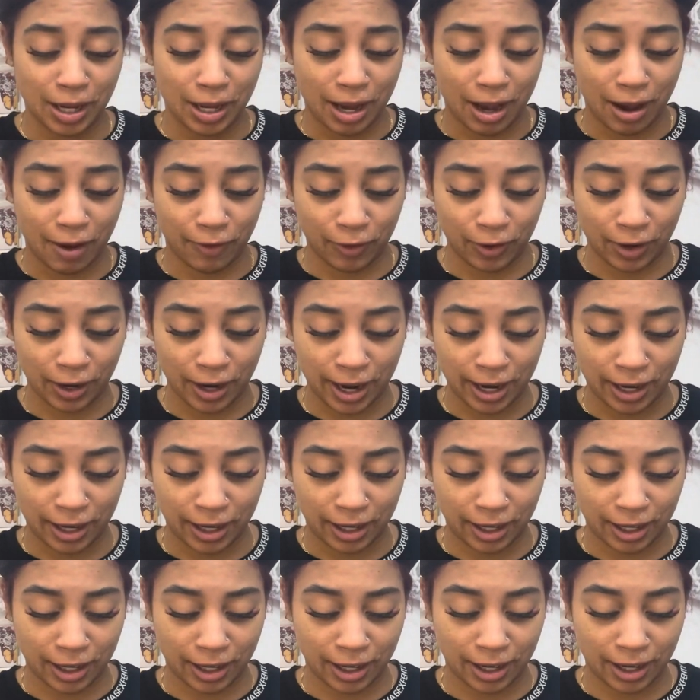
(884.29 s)
I feel like
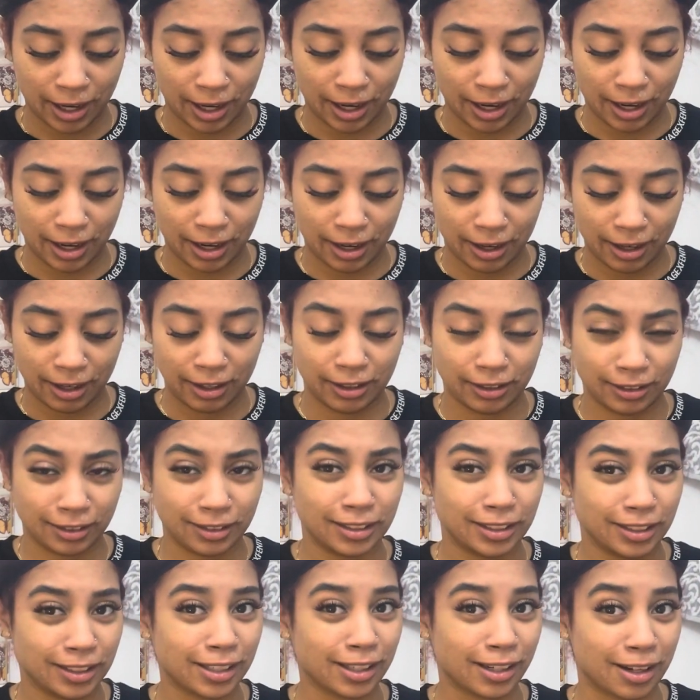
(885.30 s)

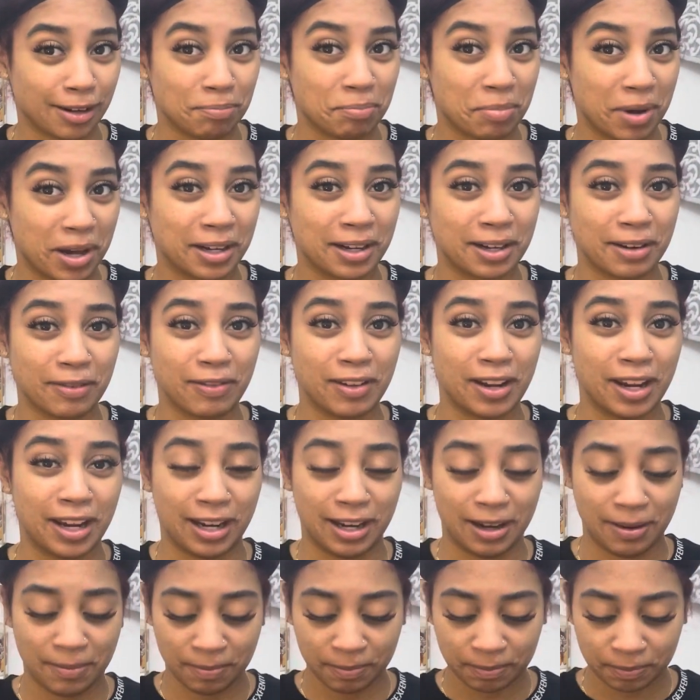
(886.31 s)
it's a competitive
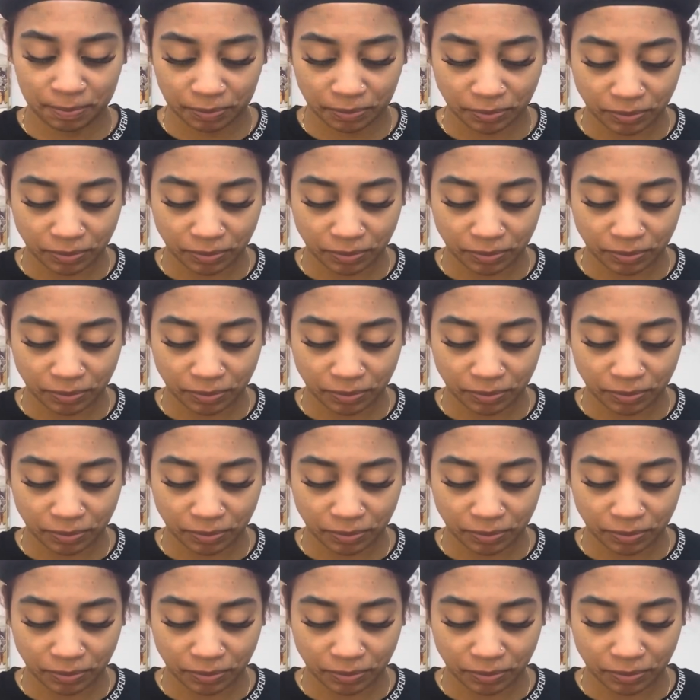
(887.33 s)
game.